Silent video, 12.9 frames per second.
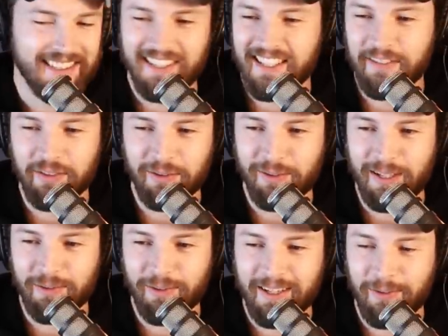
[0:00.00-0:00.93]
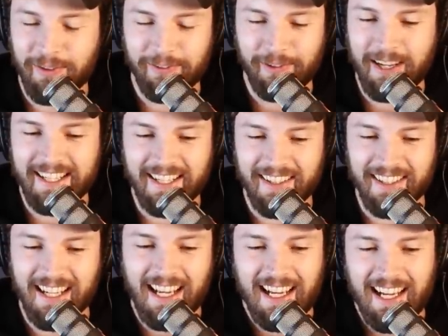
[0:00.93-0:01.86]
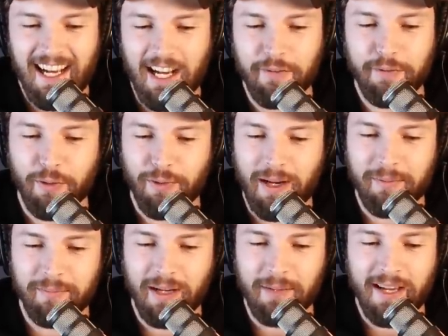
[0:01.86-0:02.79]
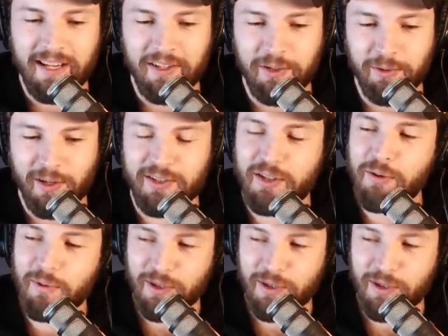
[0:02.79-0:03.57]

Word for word: It's going to give it right, right, right here. I feel threatened by men who are